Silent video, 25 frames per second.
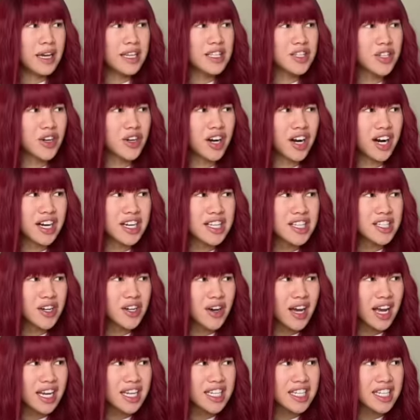Wait, so our hearts
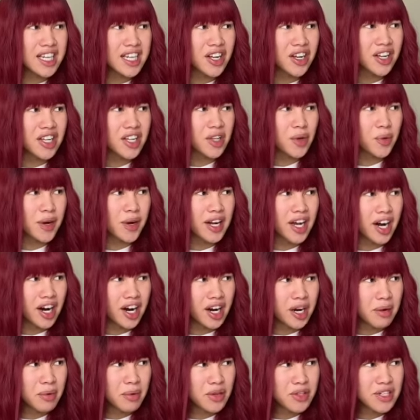don't actually look like the red heart